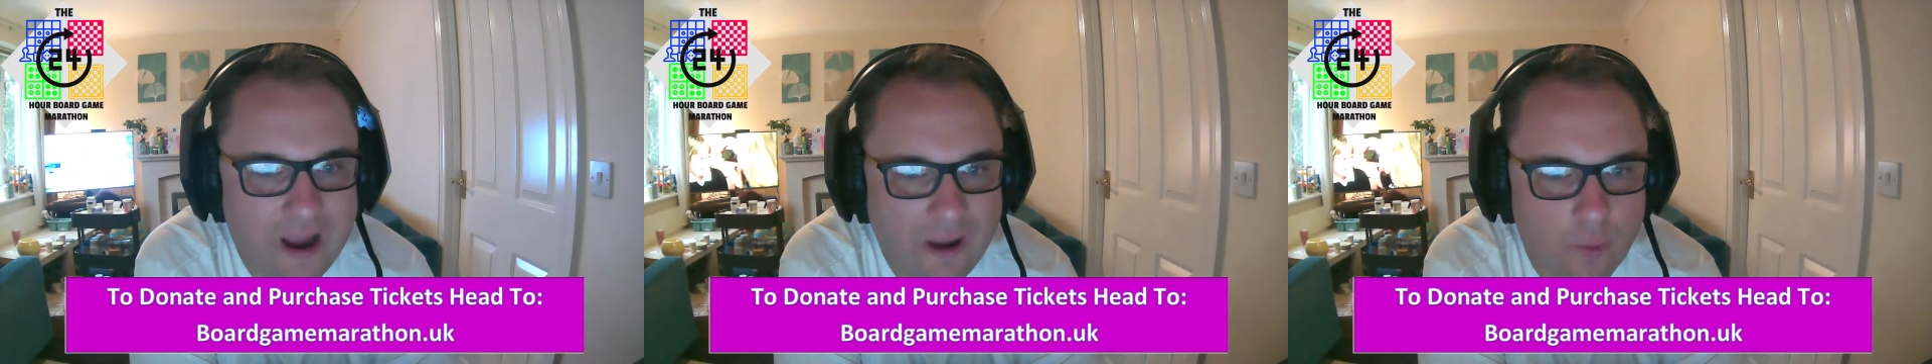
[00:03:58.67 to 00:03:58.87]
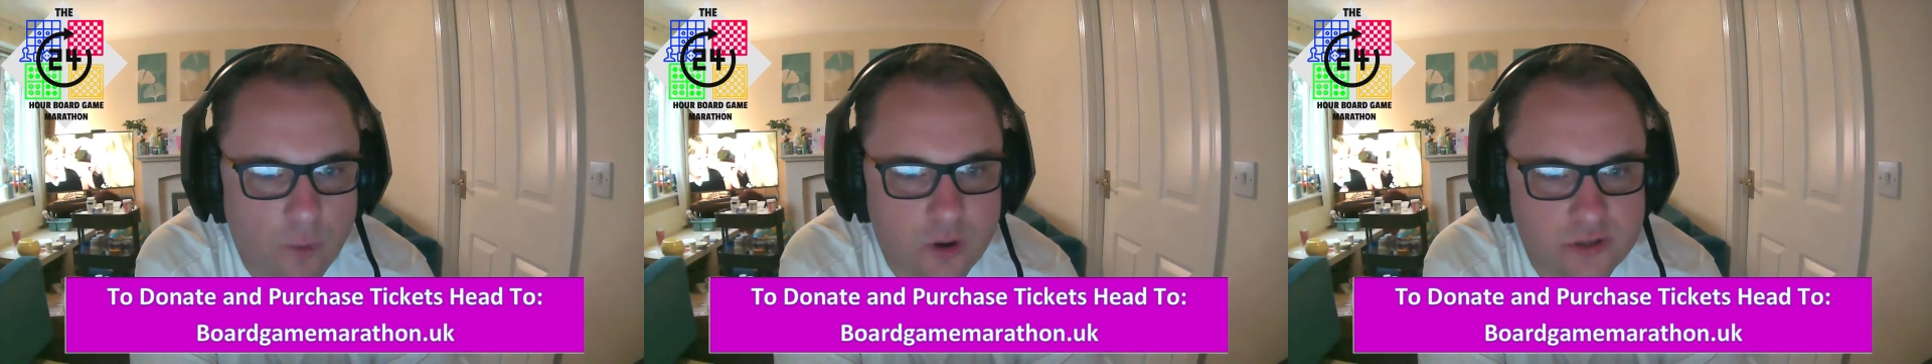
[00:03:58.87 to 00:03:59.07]

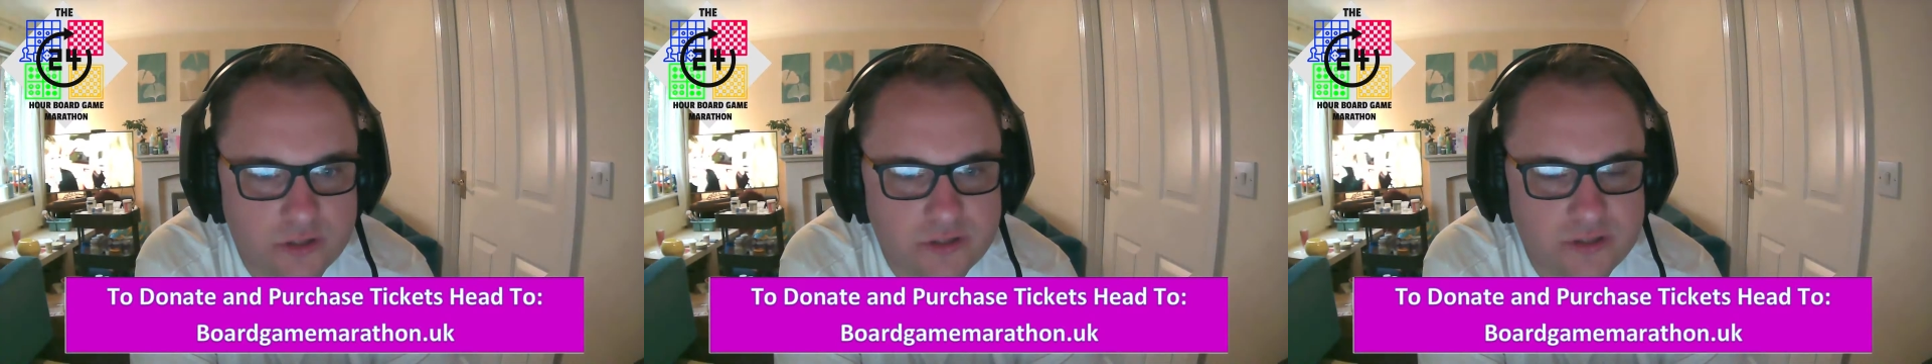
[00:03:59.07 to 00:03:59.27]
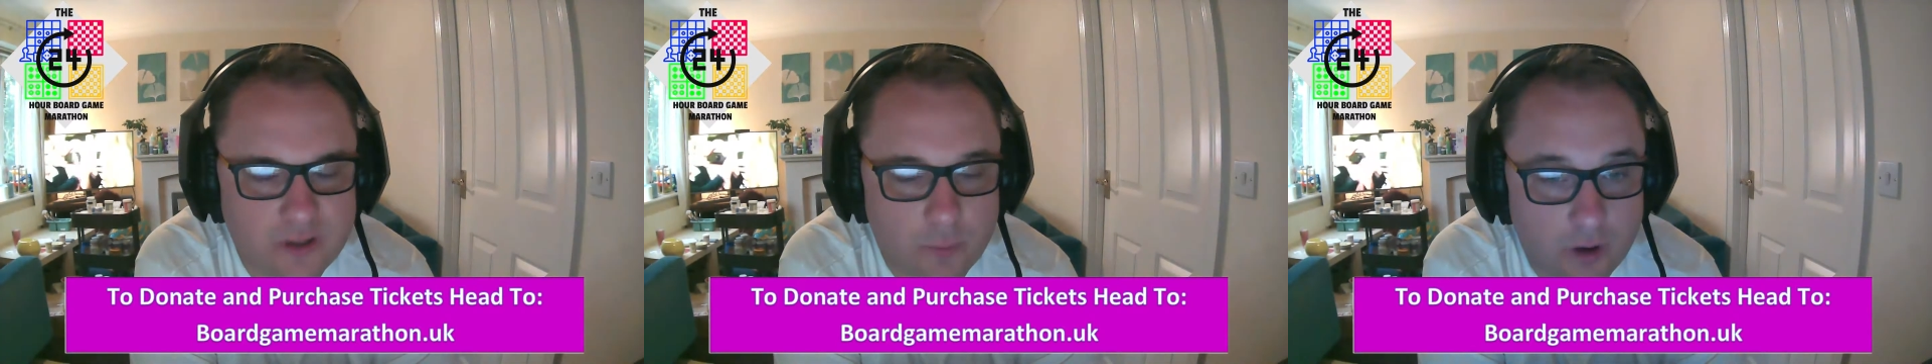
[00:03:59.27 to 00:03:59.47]

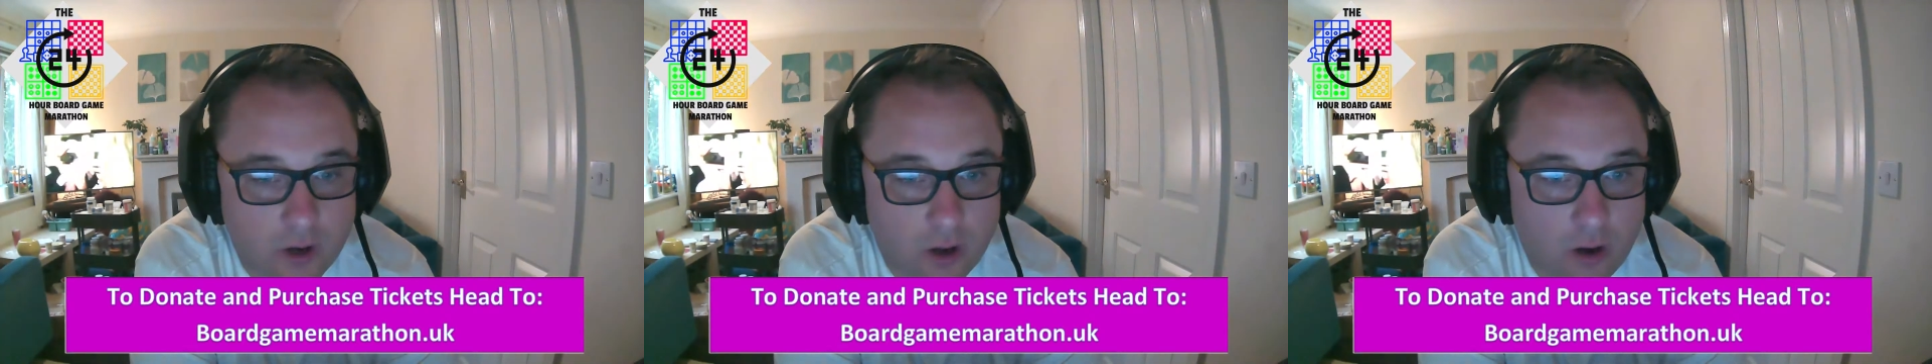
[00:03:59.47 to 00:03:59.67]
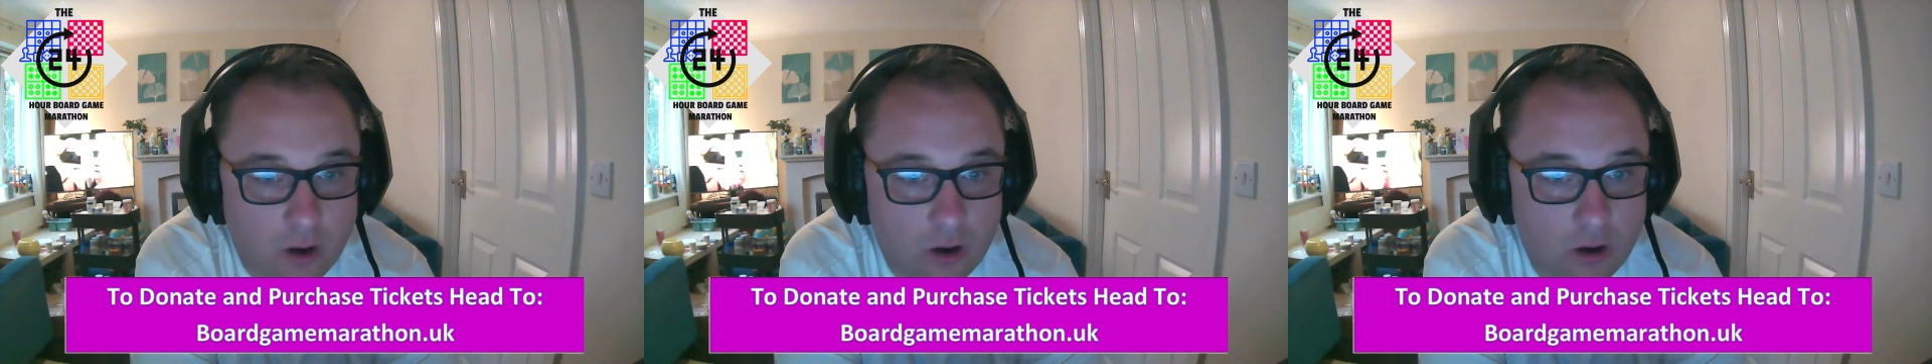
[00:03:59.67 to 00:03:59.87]
hours that we
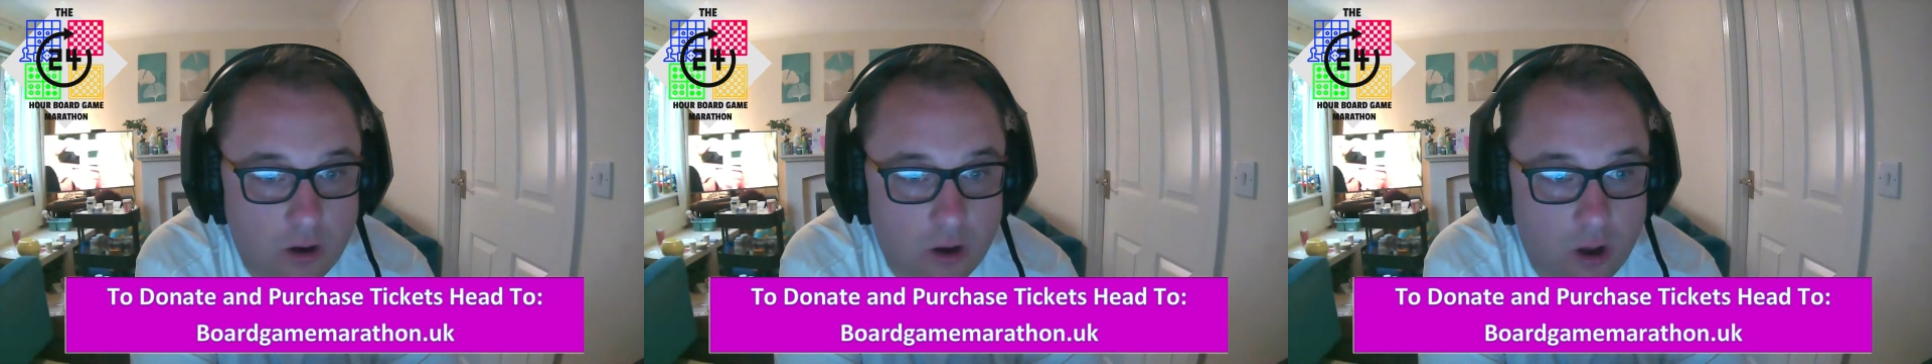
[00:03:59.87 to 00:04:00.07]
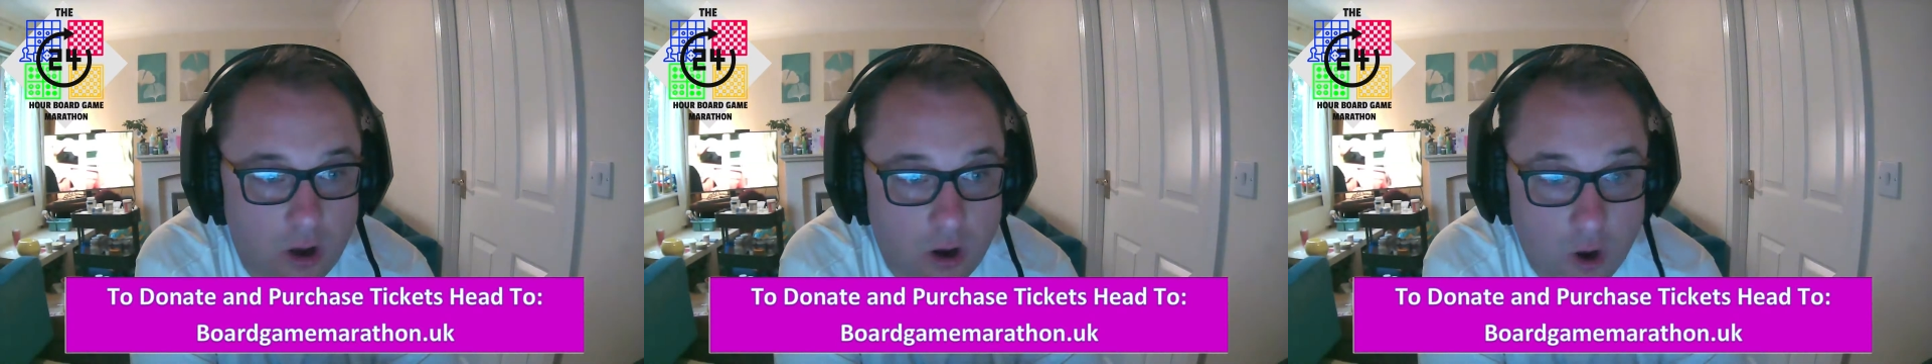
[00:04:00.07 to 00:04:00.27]
are
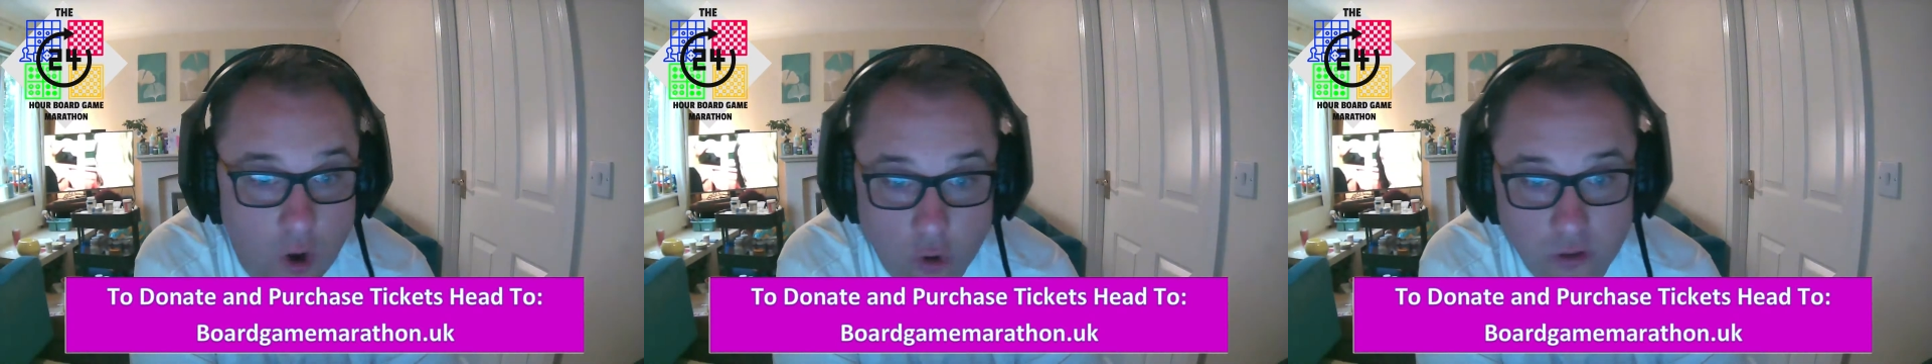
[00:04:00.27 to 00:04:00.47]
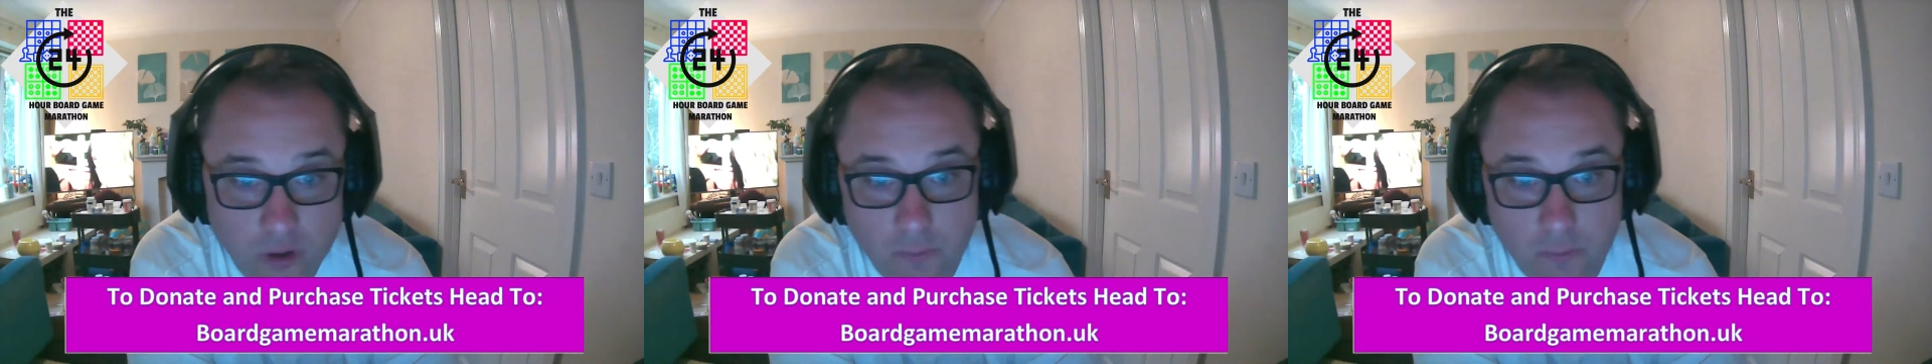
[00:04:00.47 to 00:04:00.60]
on and